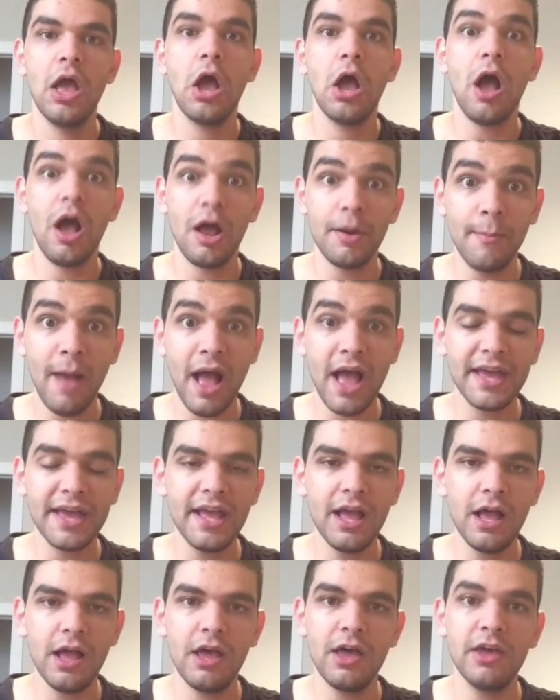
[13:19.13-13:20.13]
on
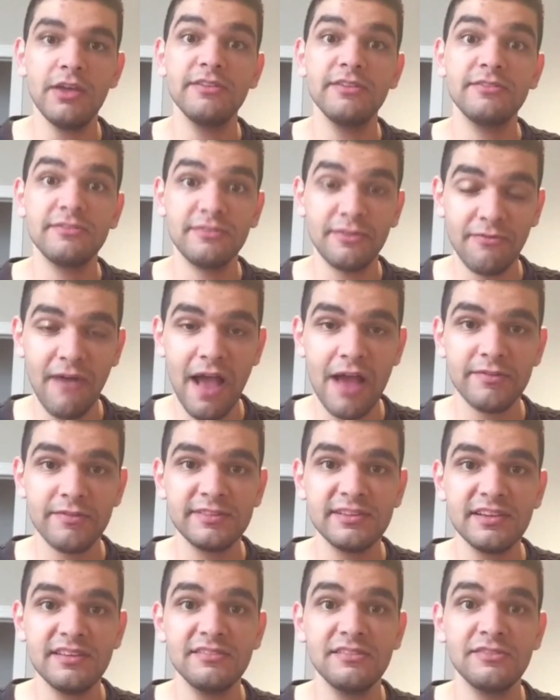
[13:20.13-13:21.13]
my Survivor
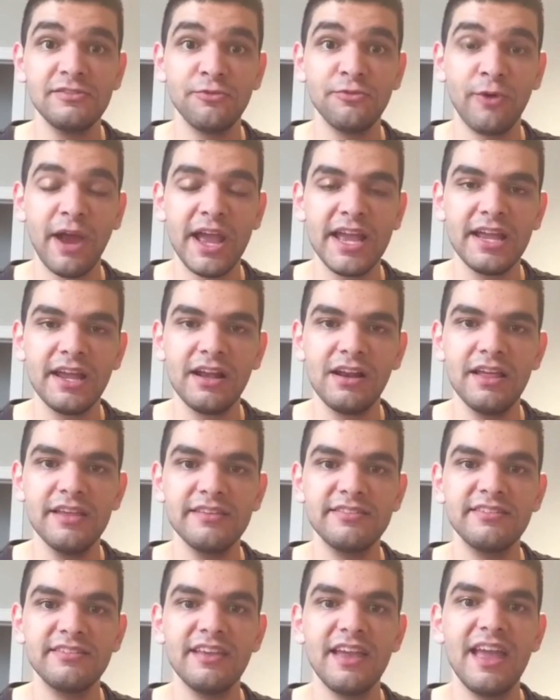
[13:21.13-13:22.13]
Seasons ranking
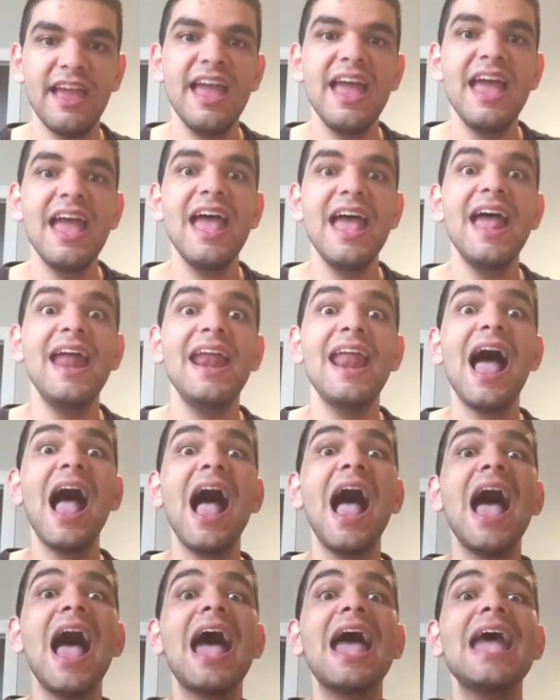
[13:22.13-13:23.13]
list, and
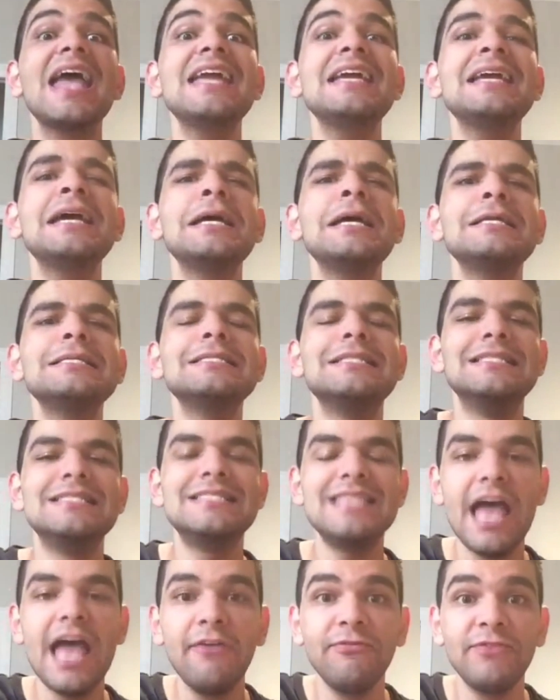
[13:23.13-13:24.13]
I
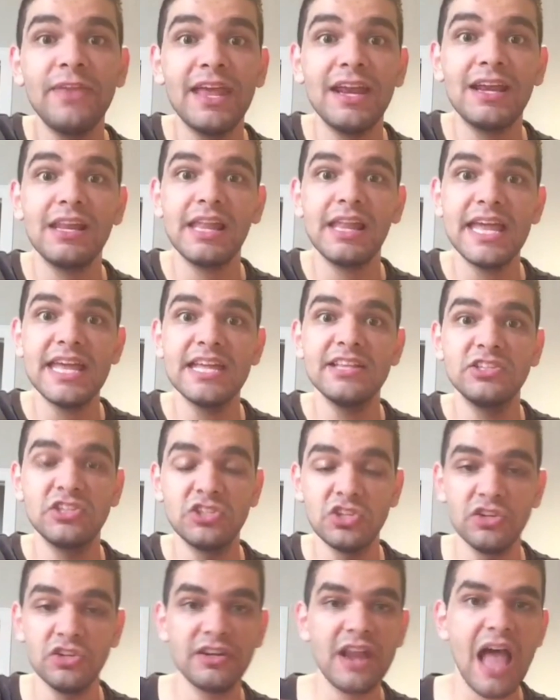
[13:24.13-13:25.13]
definitely
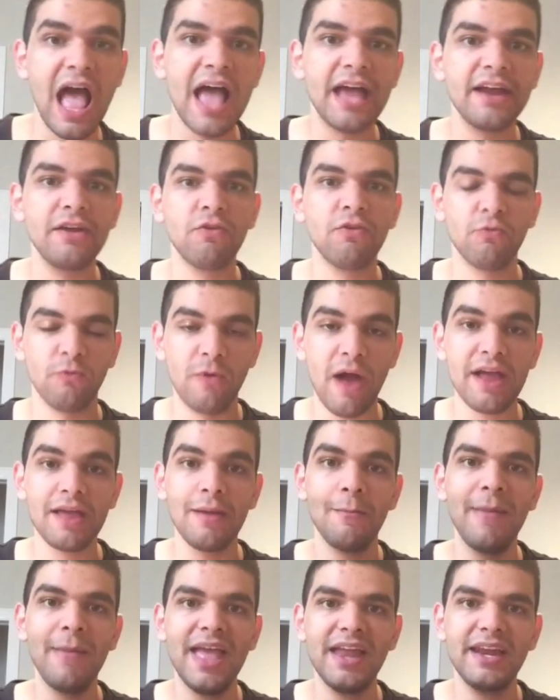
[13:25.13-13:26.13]
do not
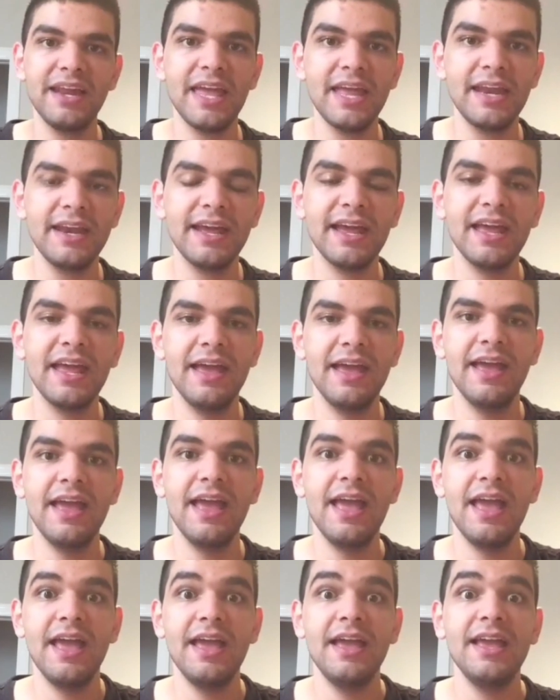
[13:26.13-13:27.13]
recommend it
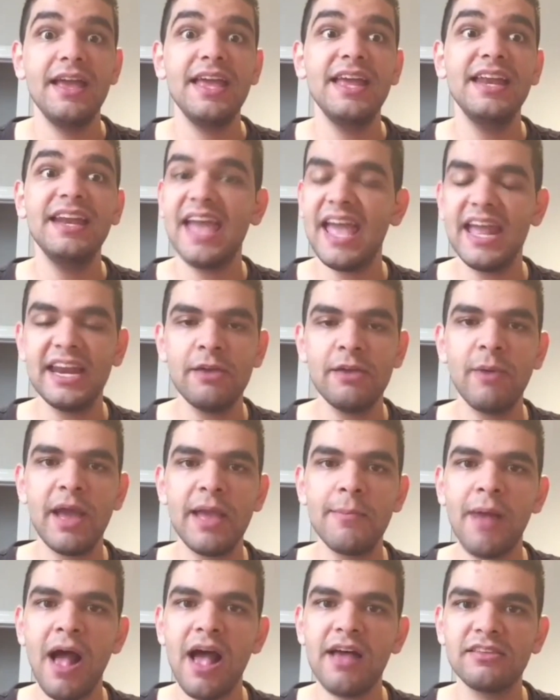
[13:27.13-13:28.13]
in any
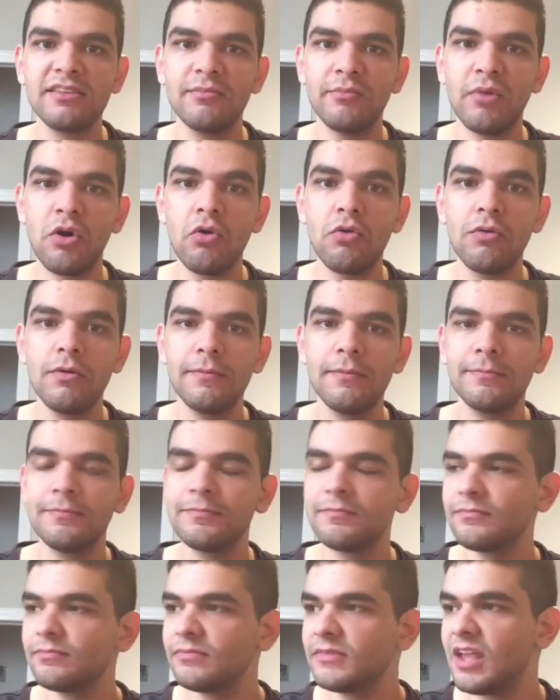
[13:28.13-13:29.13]
way possible.
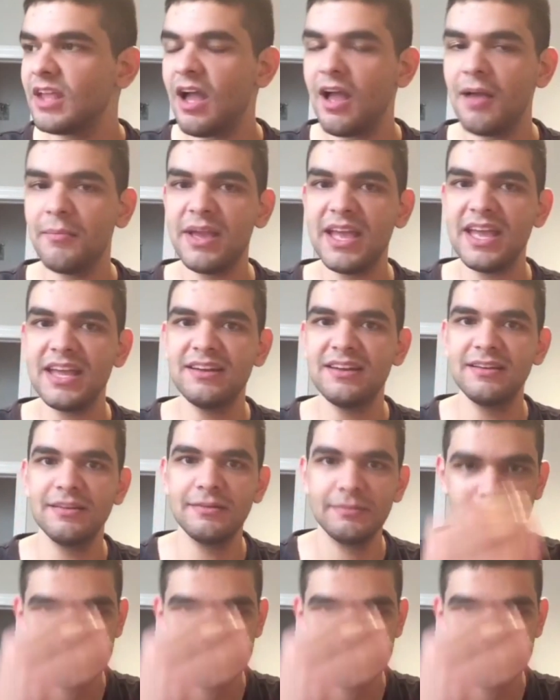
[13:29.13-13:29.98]
I mean,